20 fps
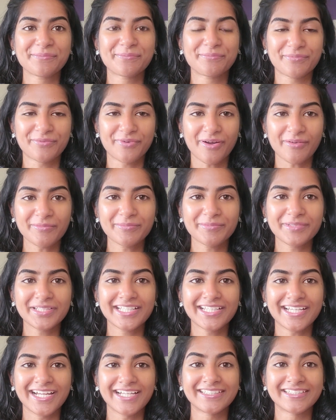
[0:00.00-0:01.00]

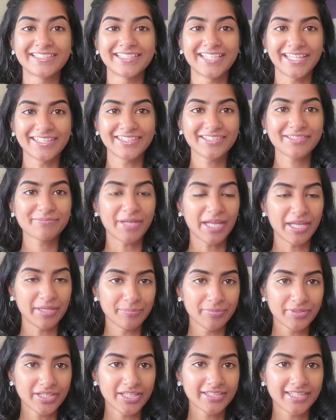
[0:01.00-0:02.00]
probably another
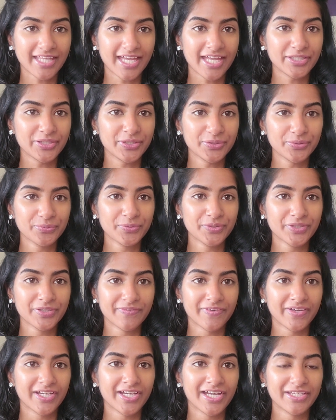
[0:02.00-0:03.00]
paper that you would
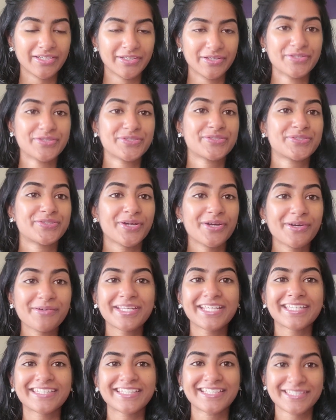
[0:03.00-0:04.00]
have heard so
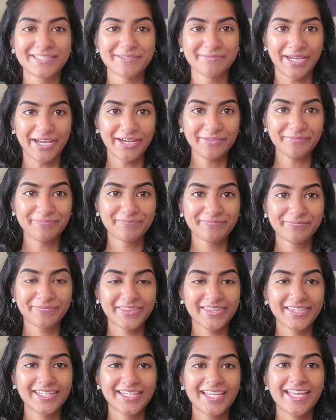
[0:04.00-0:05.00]
many things about.
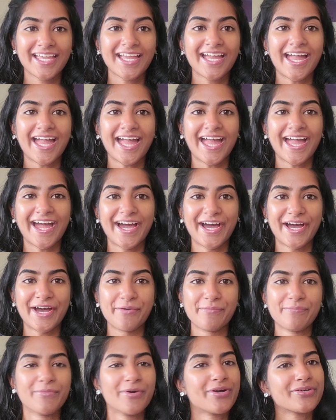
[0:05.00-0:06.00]

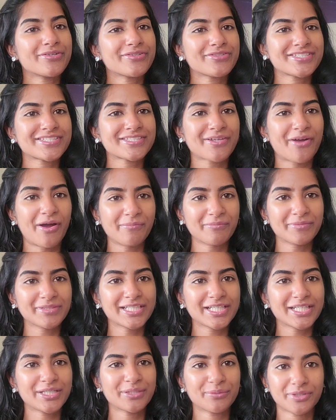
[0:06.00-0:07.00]
Most
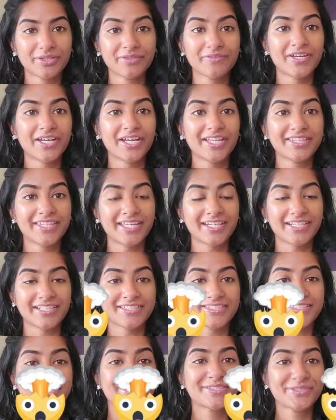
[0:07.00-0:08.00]
commonly you would have heard that
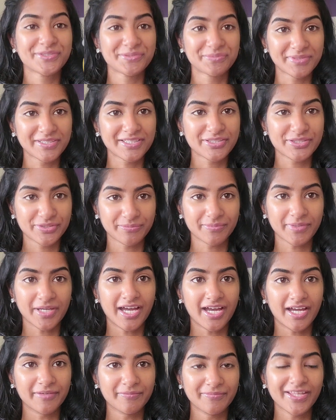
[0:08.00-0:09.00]
it's super
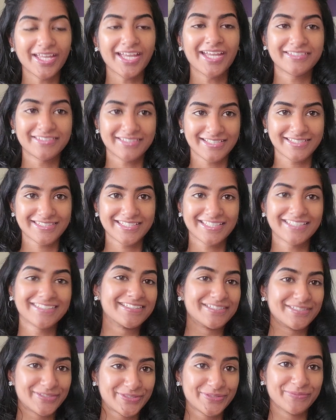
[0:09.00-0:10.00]
hard. And yes, it
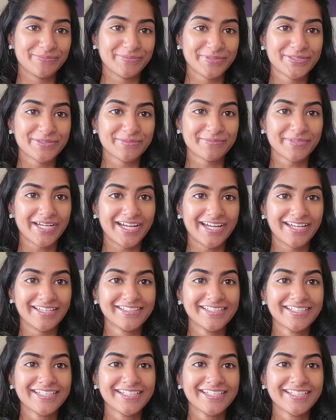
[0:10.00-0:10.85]
is super hard.